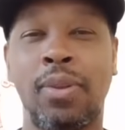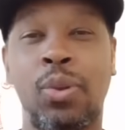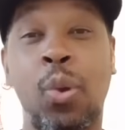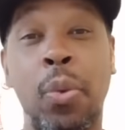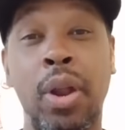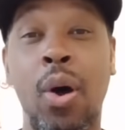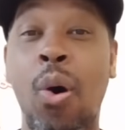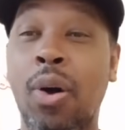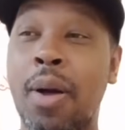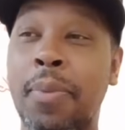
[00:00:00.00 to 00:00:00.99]
So when it
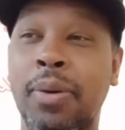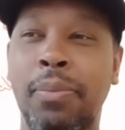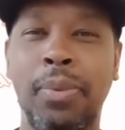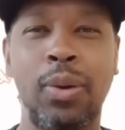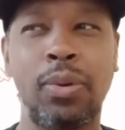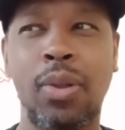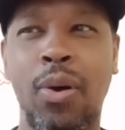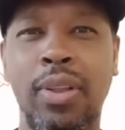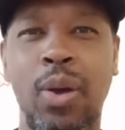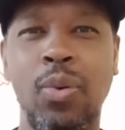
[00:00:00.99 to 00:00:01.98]
all come up, man, who
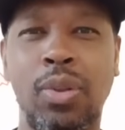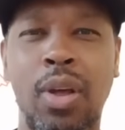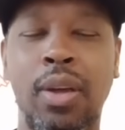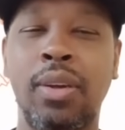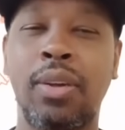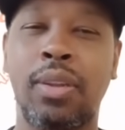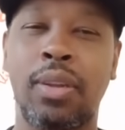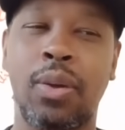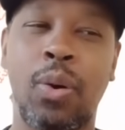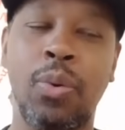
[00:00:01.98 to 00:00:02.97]
started that? Who started?
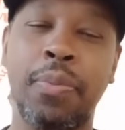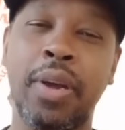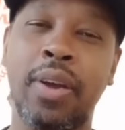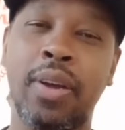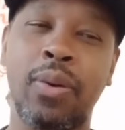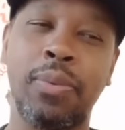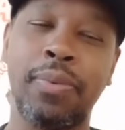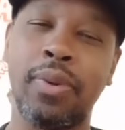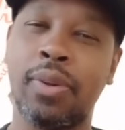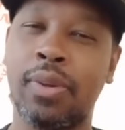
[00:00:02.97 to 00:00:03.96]
Oh,
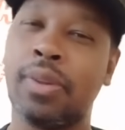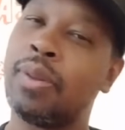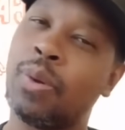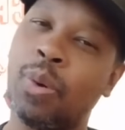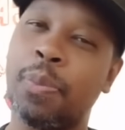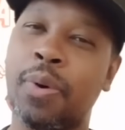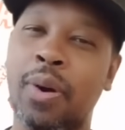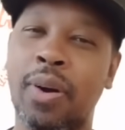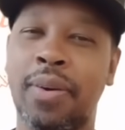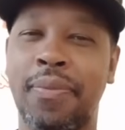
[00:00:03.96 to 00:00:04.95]
man. Oh,
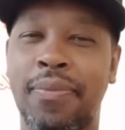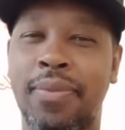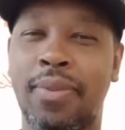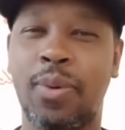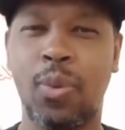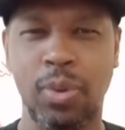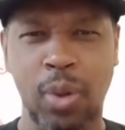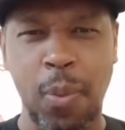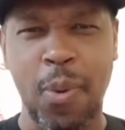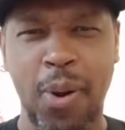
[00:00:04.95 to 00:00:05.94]
boy. Who's
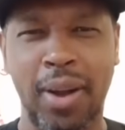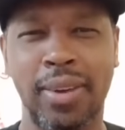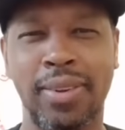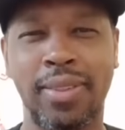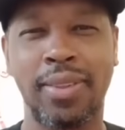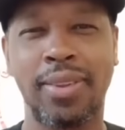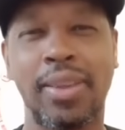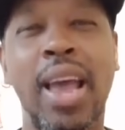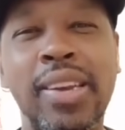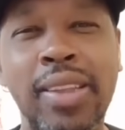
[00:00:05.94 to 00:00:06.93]
old boy?
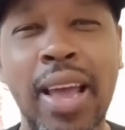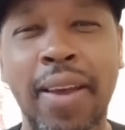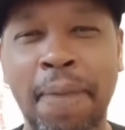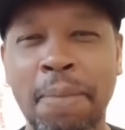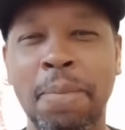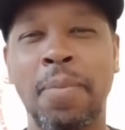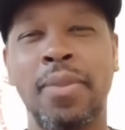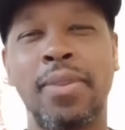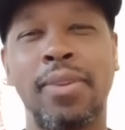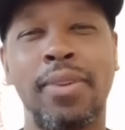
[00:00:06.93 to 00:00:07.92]
Say his name.
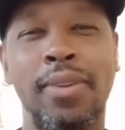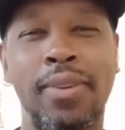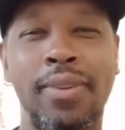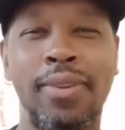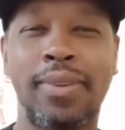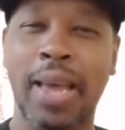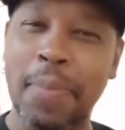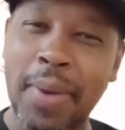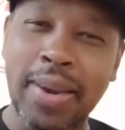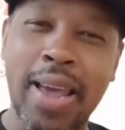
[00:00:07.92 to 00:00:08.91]

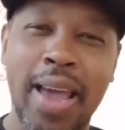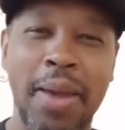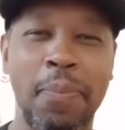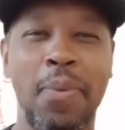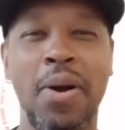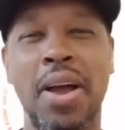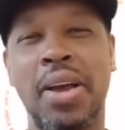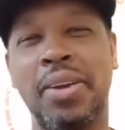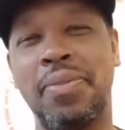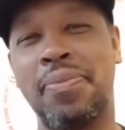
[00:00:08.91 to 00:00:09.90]
Say my name, boy.
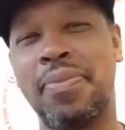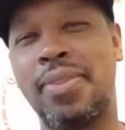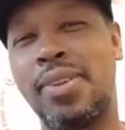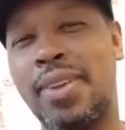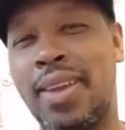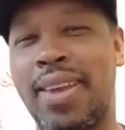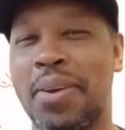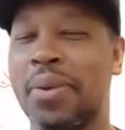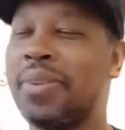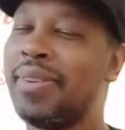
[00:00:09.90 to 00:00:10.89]

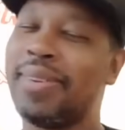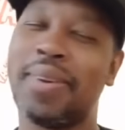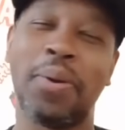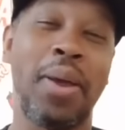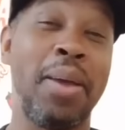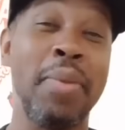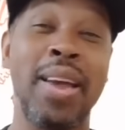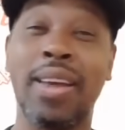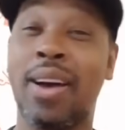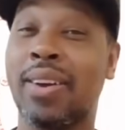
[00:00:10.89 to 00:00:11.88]
Hey,
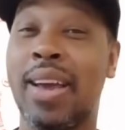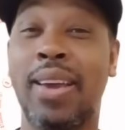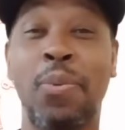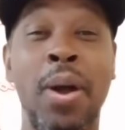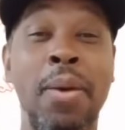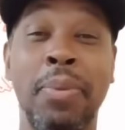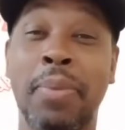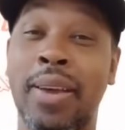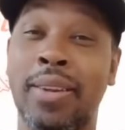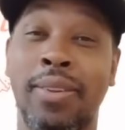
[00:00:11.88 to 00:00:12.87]
man, y'all can't get around me,
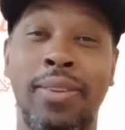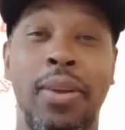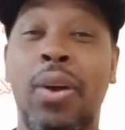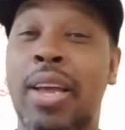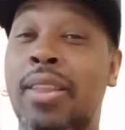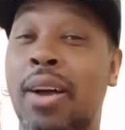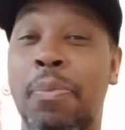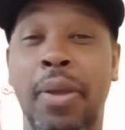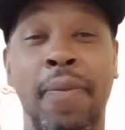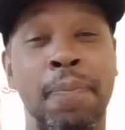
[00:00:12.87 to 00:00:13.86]
man. Y'all can't
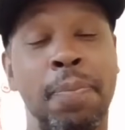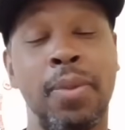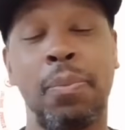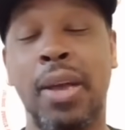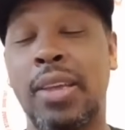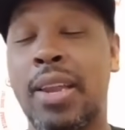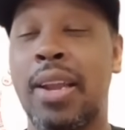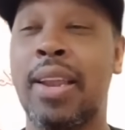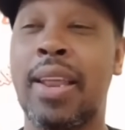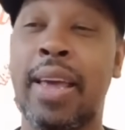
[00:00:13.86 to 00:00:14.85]
duck me. At the end
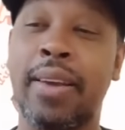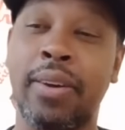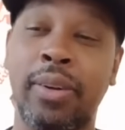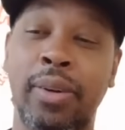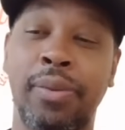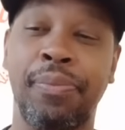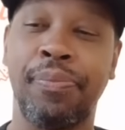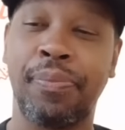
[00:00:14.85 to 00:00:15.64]
of the day,